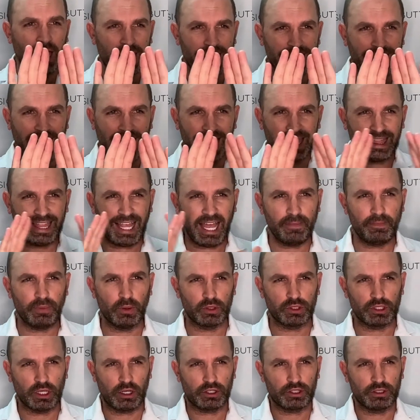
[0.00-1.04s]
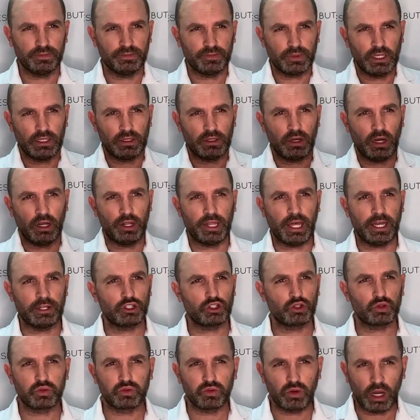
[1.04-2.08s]
That liposuction, in kind of that
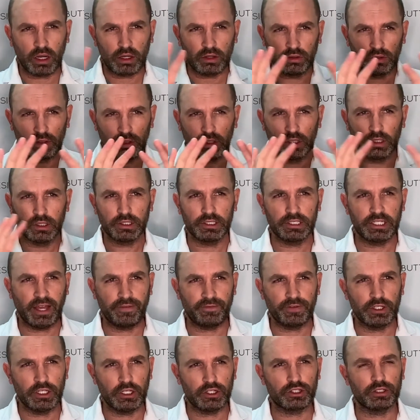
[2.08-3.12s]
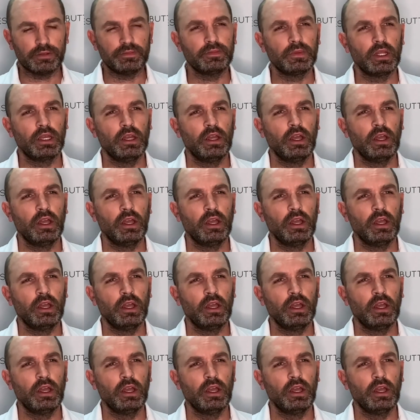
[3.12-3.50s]
truncal definition,